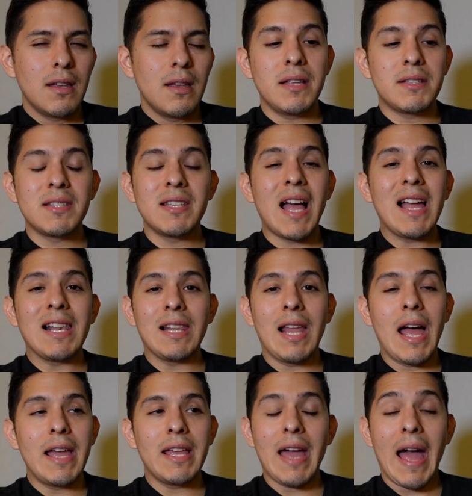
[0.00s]
It's not
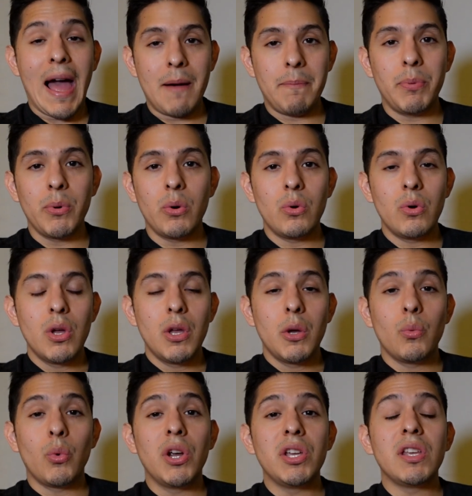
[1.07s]
like Apple,
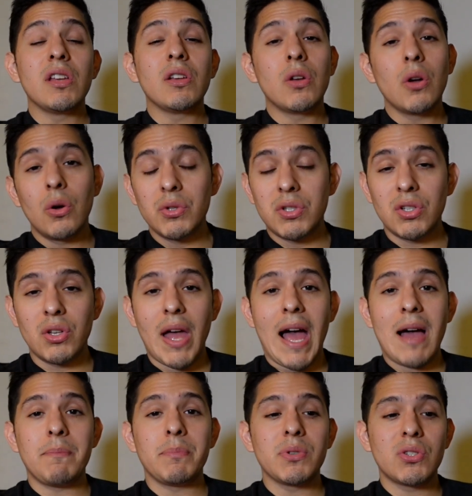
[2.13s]
where you can go to the
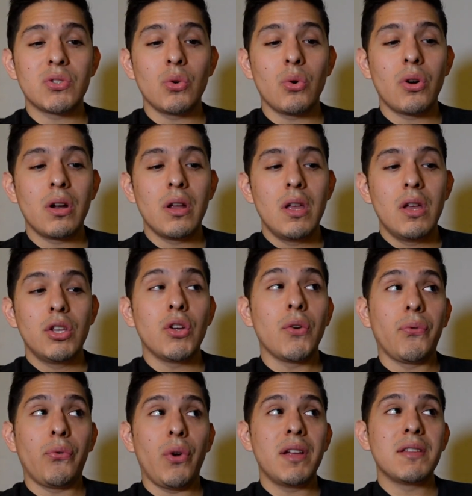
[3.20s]
Apple store, your
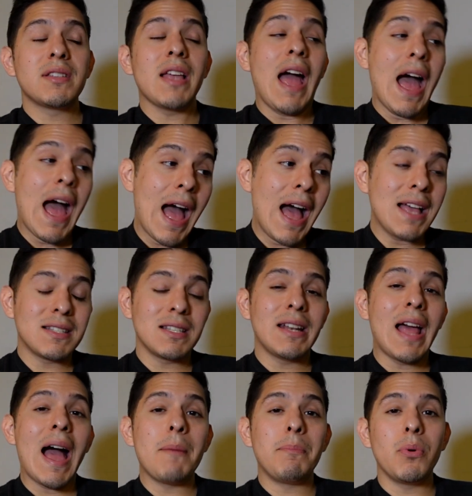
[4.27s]
friends has an
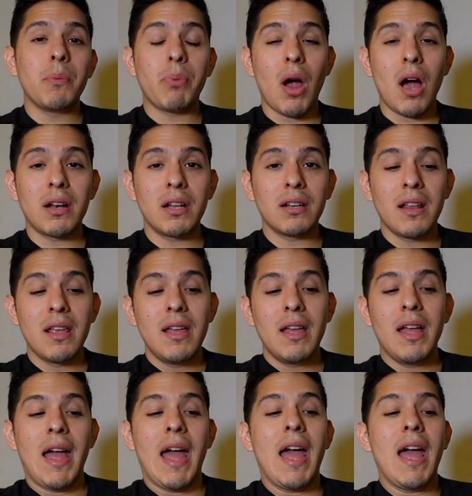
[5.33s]
Apple product,
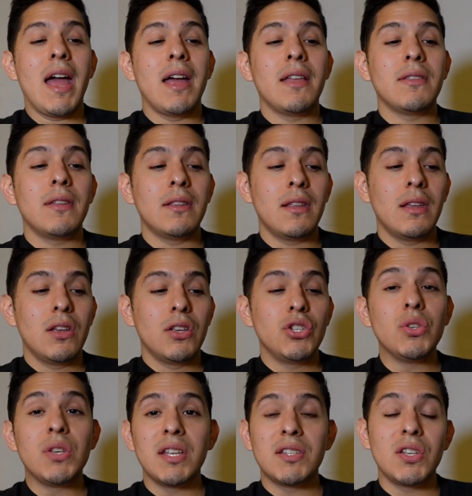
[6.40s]
and
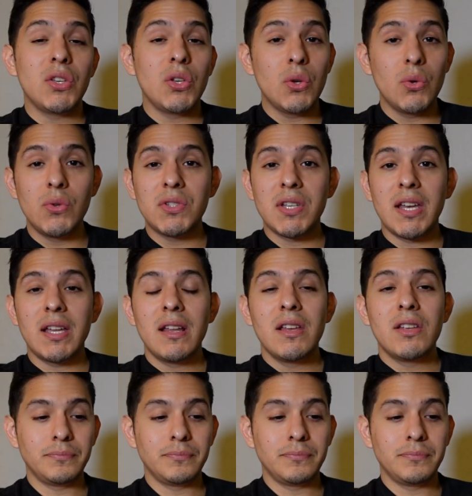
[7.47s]
you get to use it.